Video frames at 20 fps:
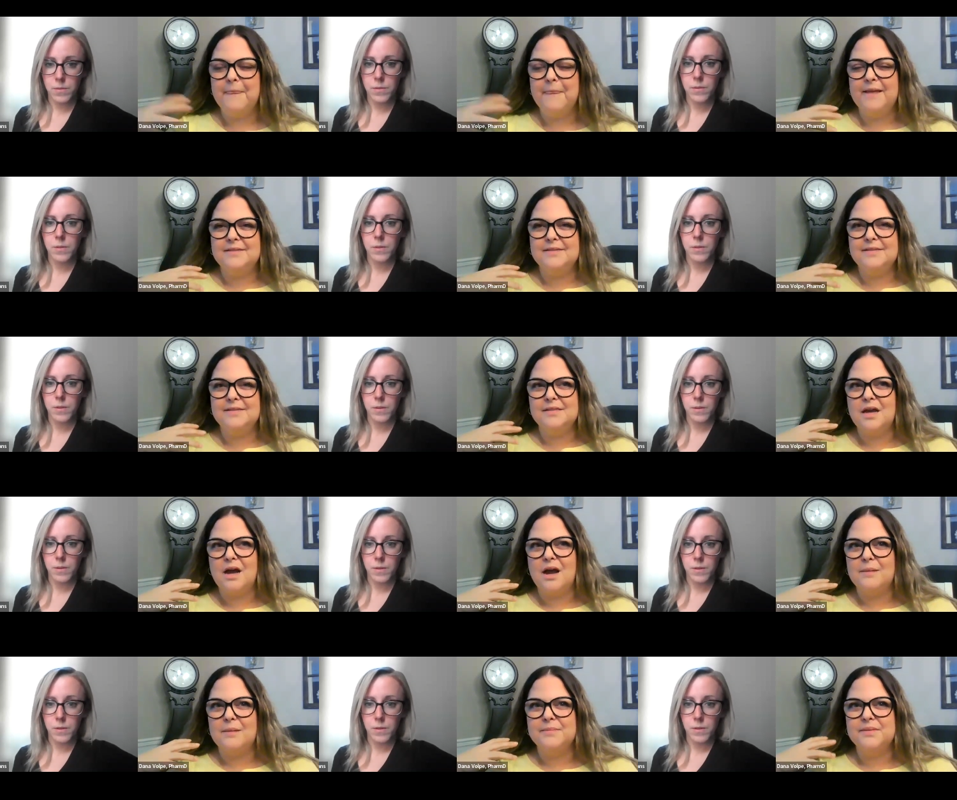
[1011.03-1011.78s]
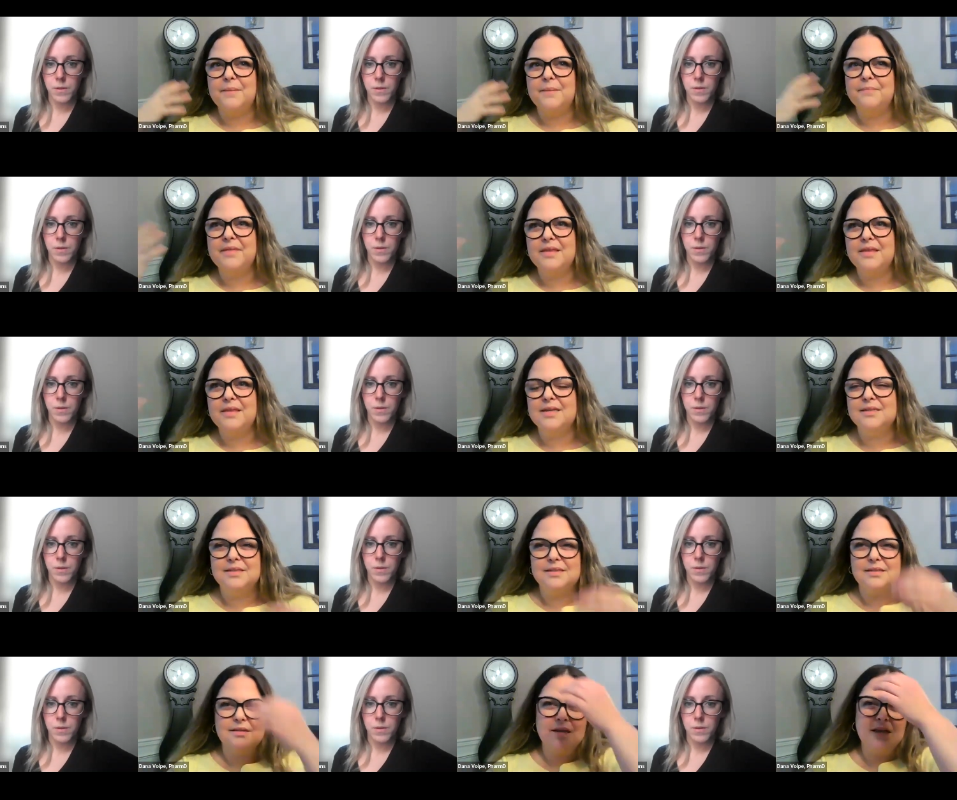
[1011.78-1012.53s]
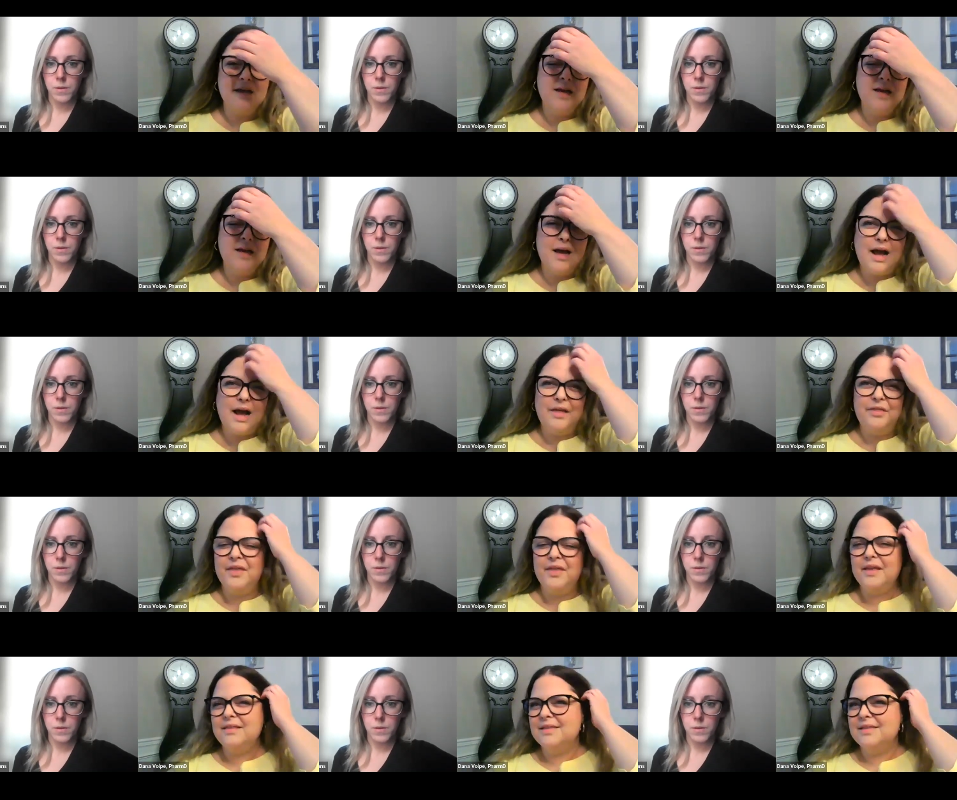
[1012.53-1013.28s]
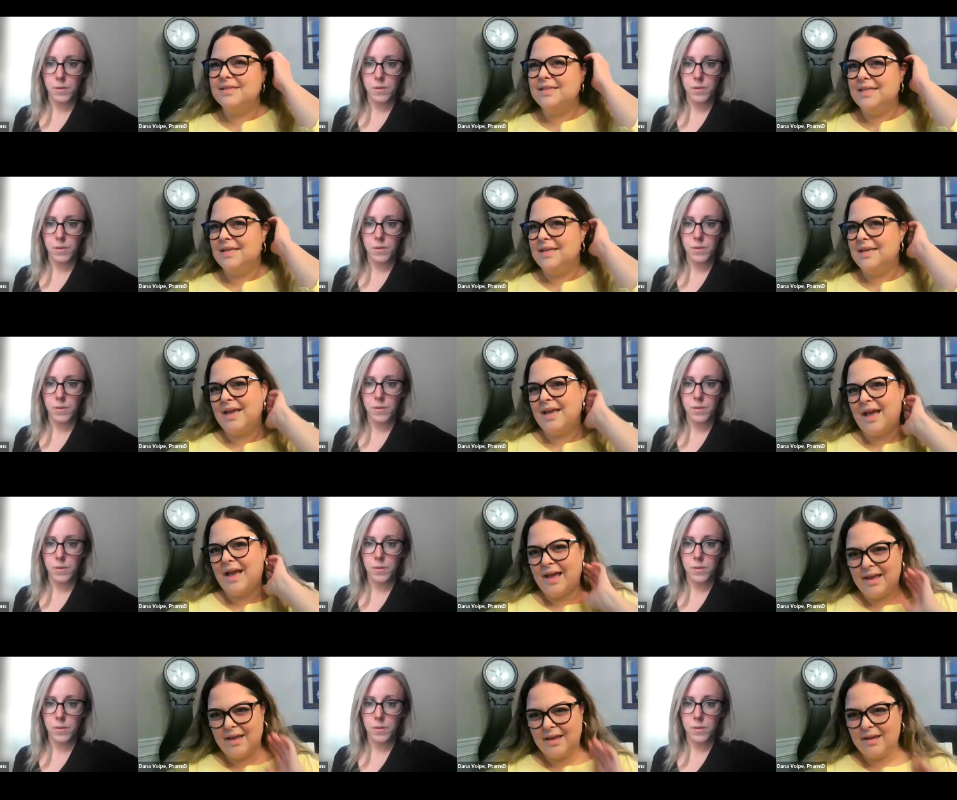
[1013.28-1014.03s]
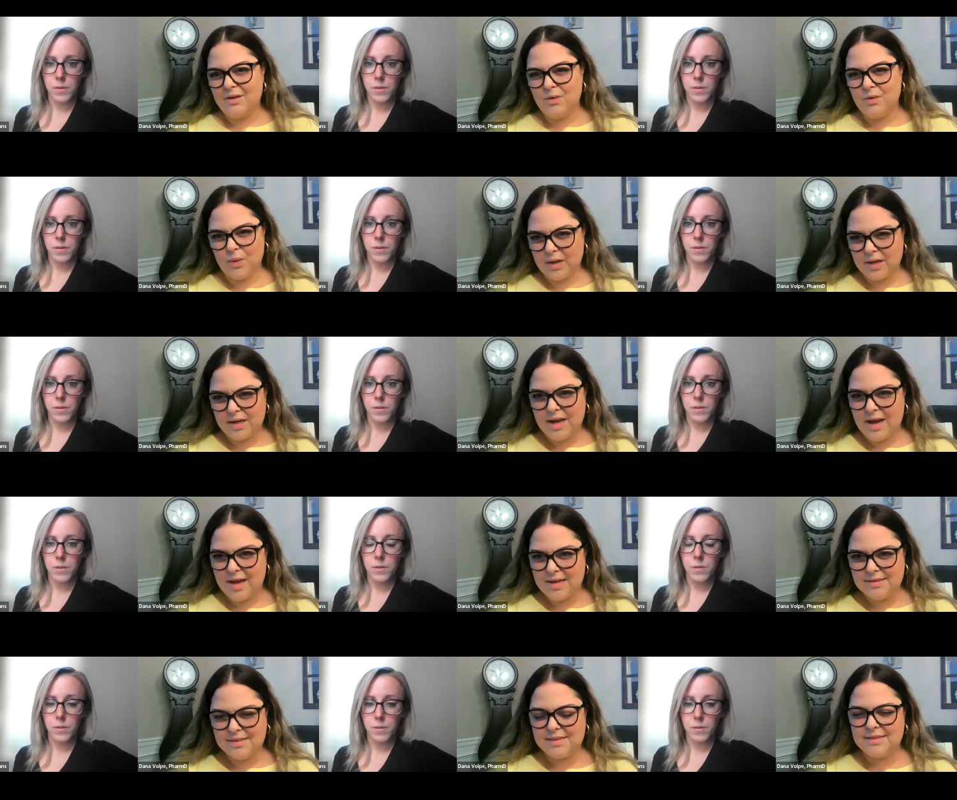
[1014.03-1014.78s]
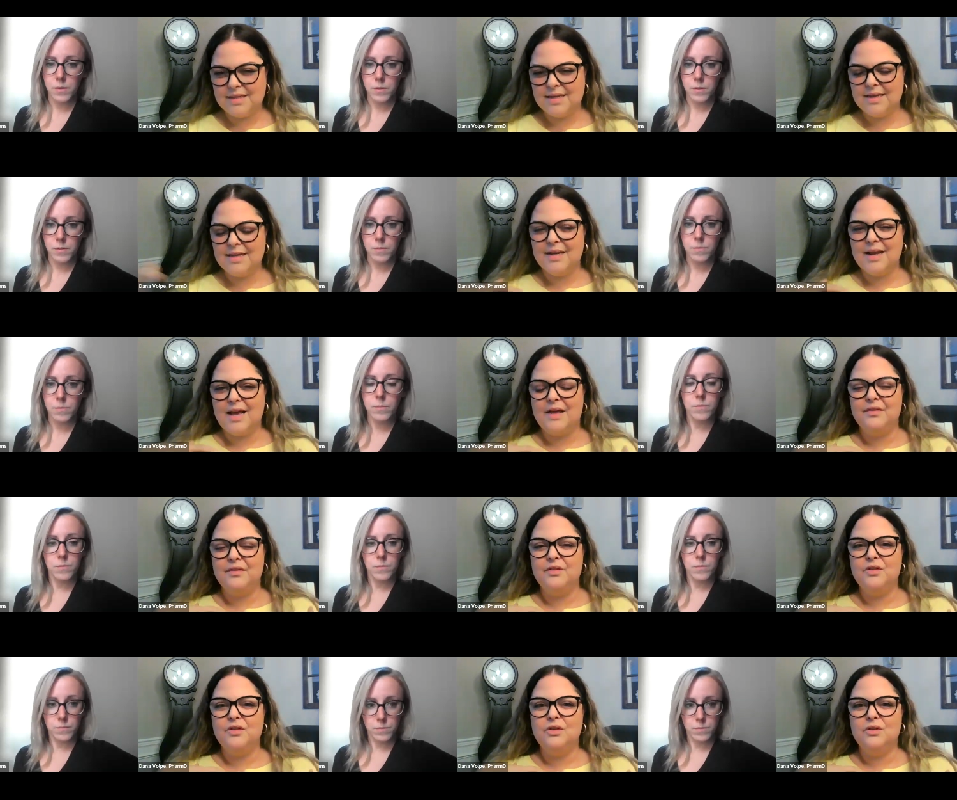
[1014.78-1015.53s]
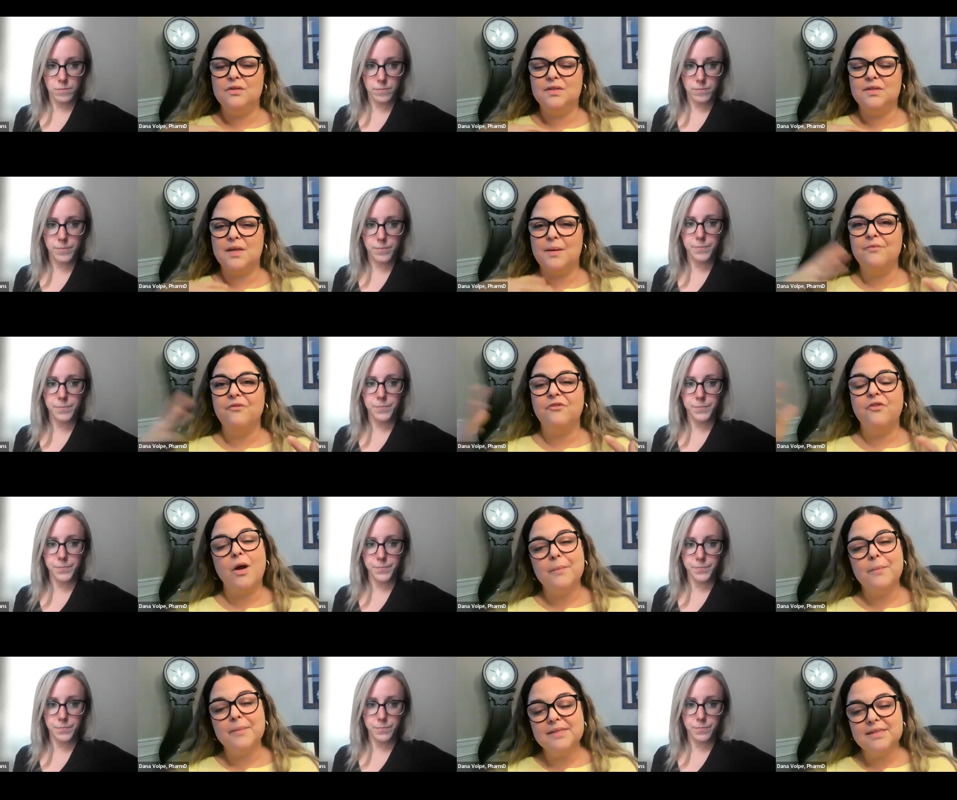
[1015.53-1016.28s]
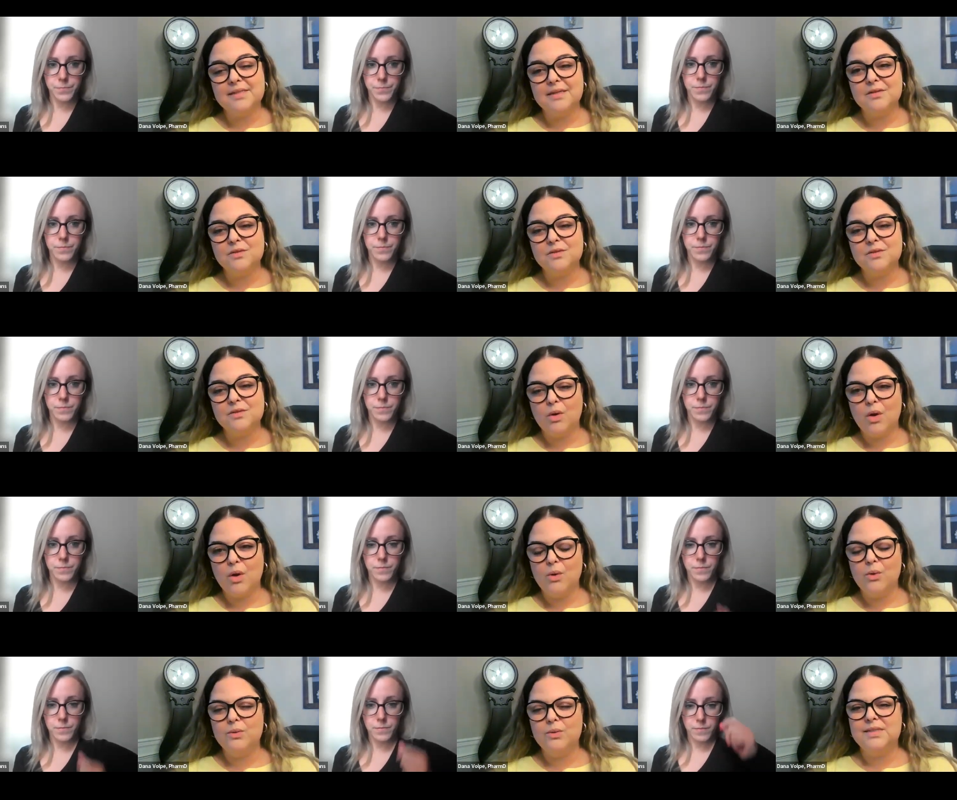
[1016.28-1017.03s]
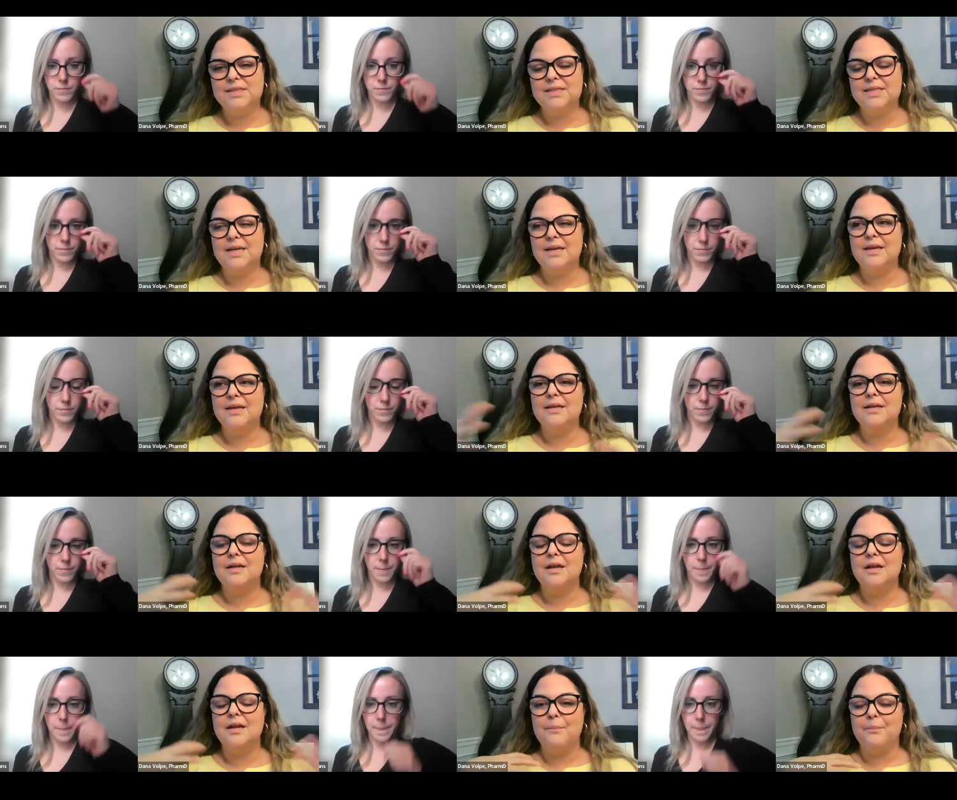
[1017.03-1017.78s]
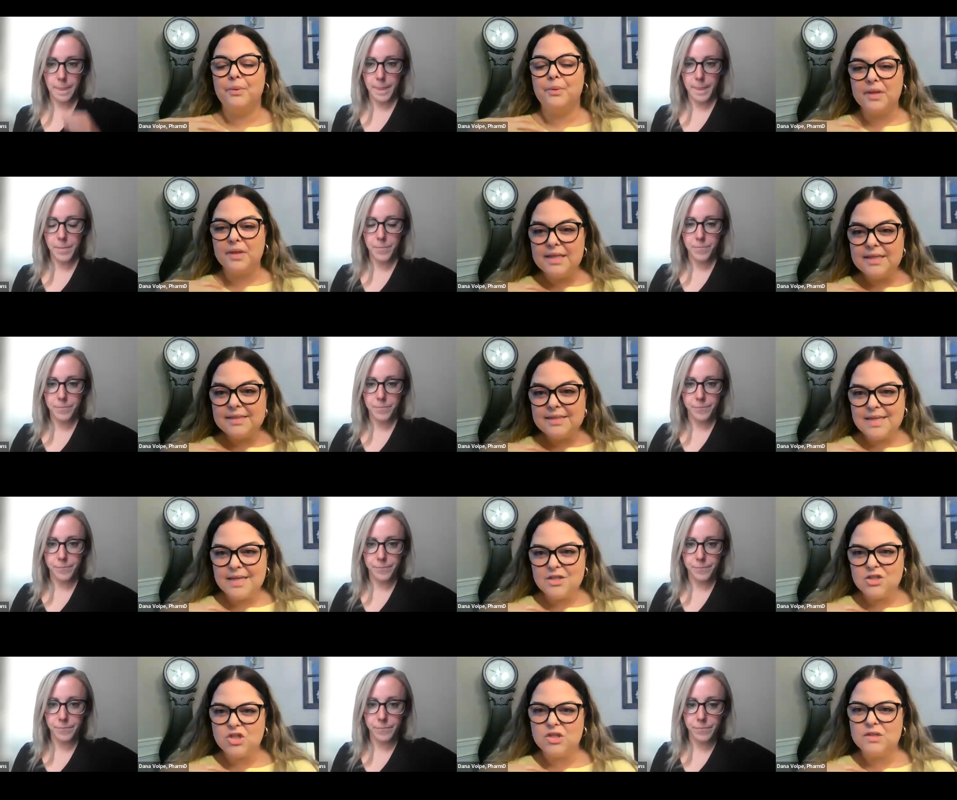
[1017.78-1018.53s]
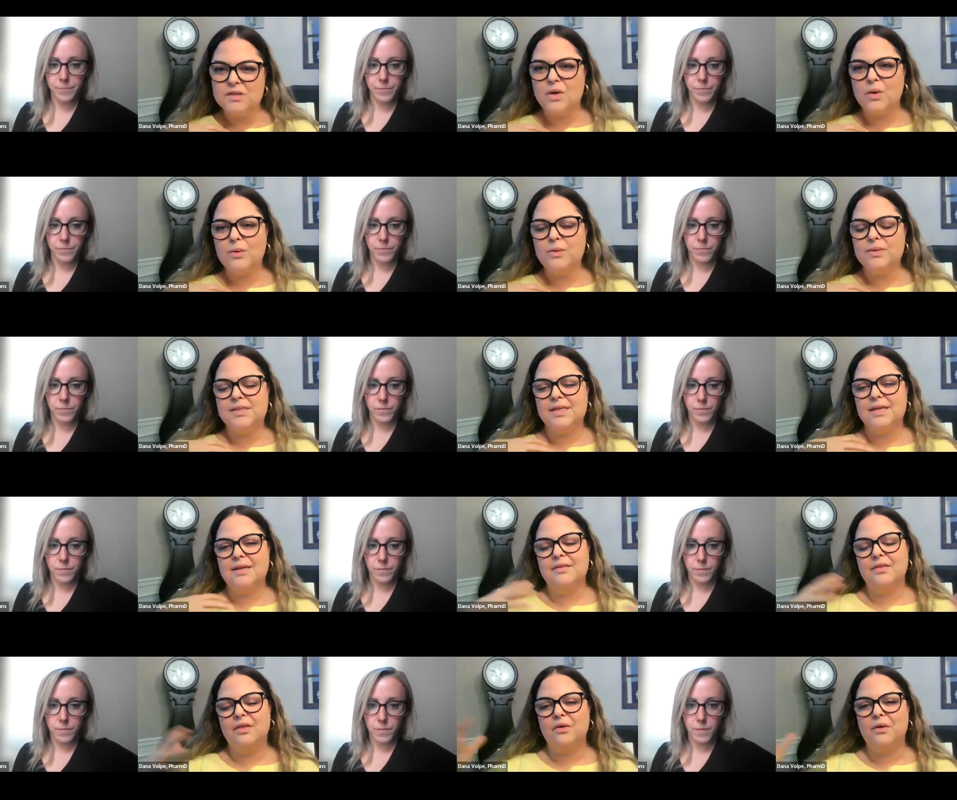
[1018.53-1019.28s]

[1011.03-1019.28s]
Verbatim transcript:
Speaker 1: It's um, something that's, I think the DEA organizes it, and some pharmacies will host it, um, police stations host it.